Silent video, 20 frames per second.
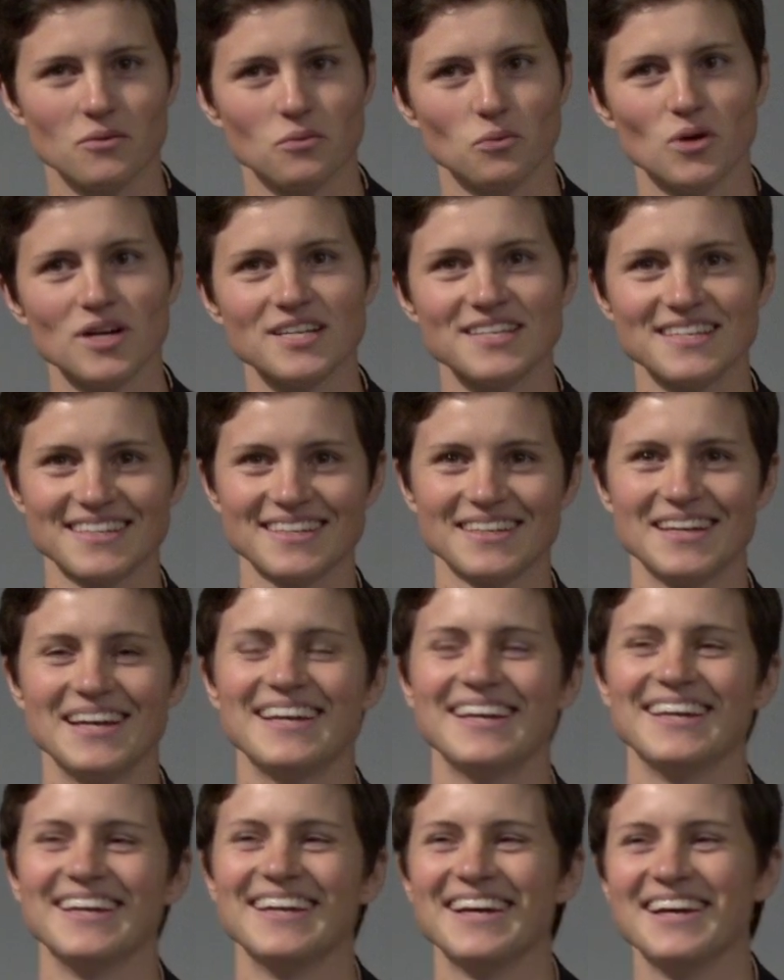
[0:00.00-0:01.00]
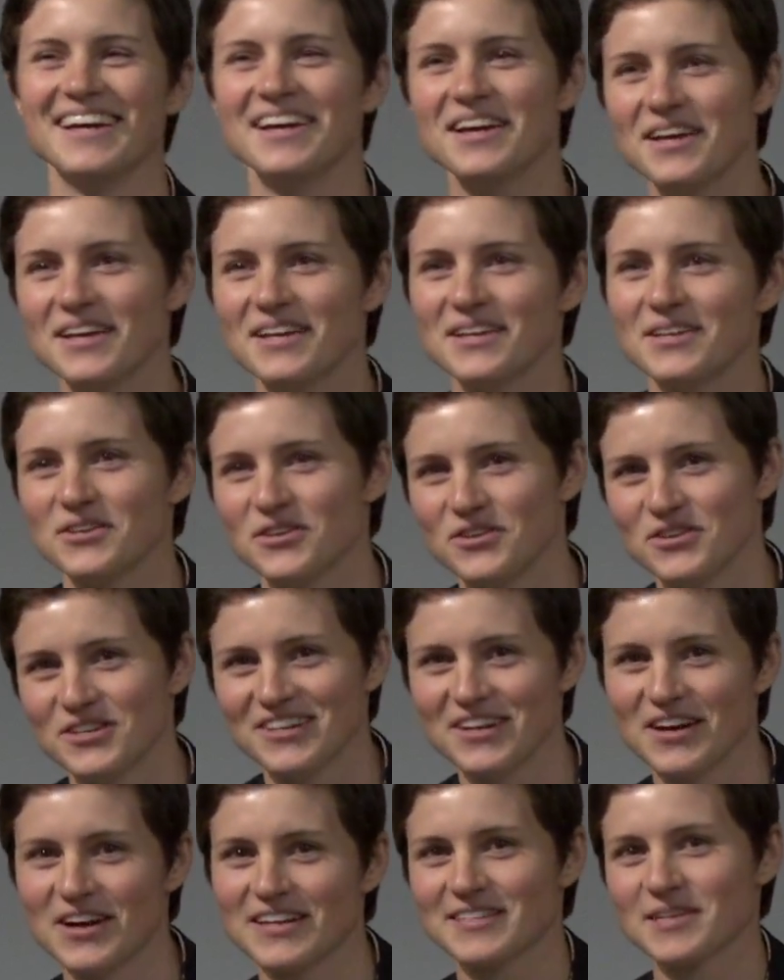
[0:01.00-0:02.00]
What? You're
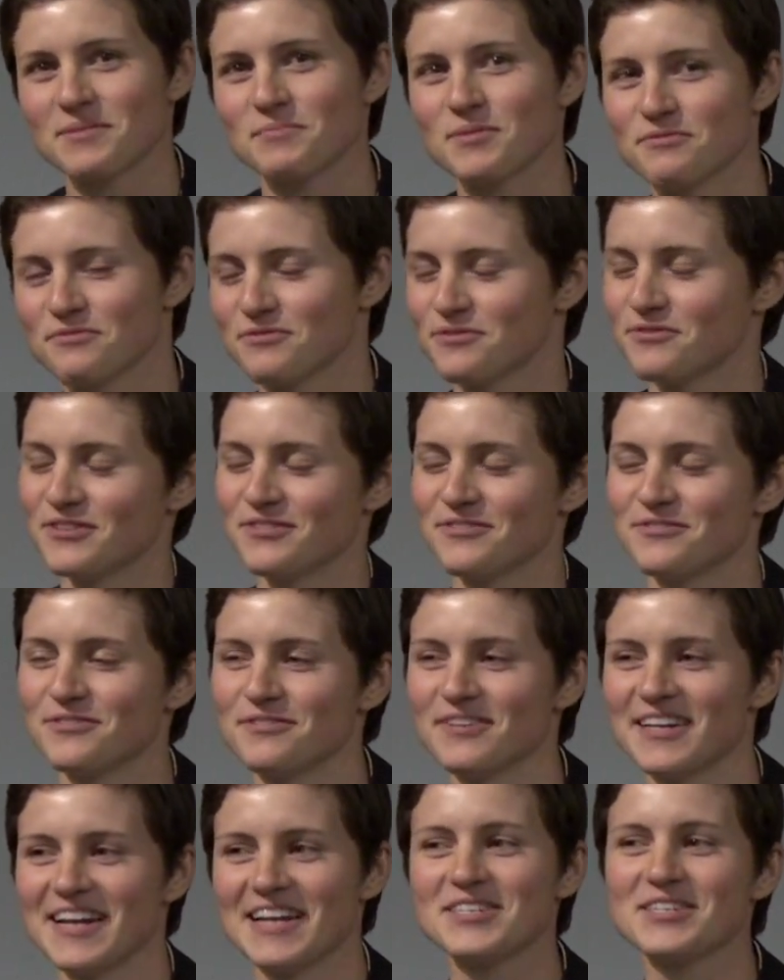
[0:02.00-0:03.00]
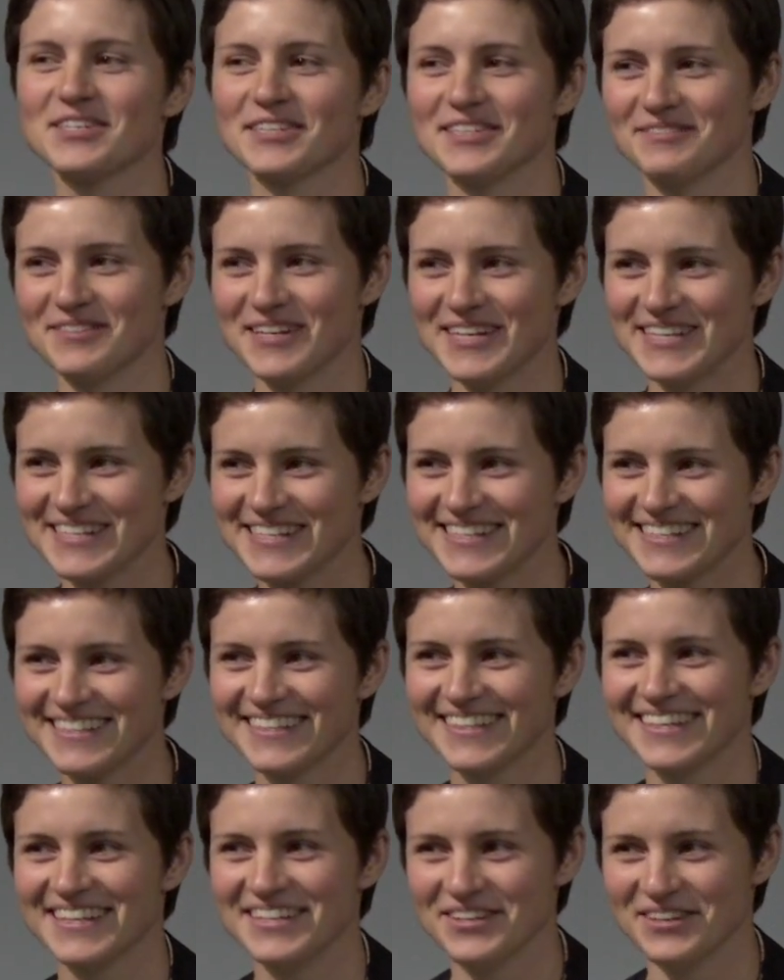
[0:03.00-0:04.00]
asking me for, for, for financial advice
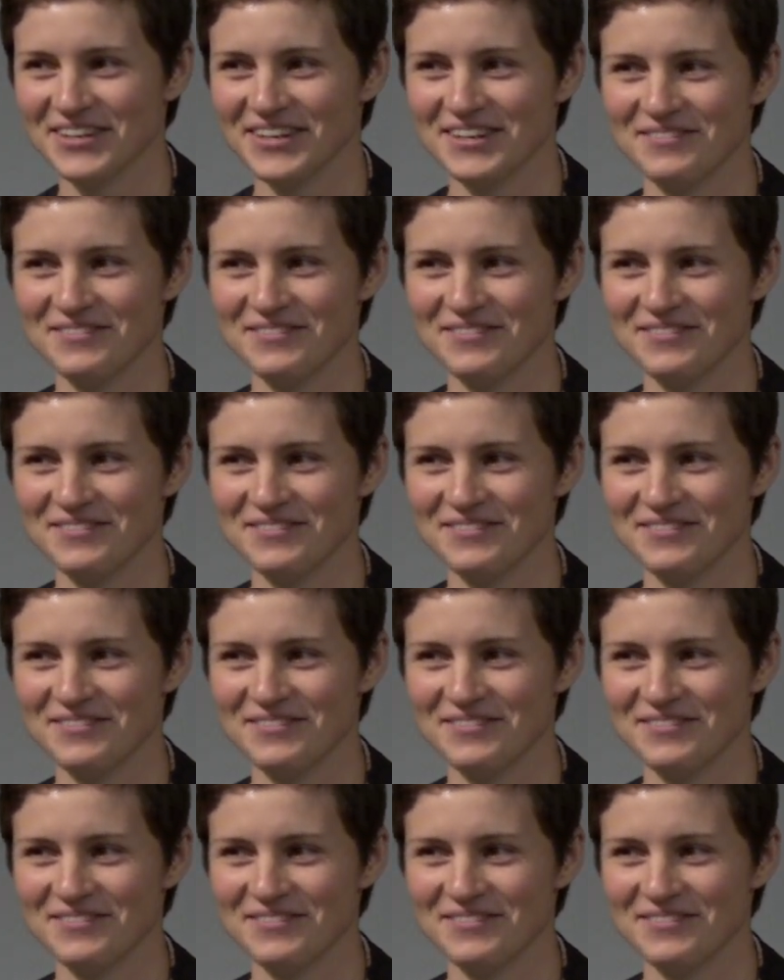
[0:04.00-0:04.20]
in your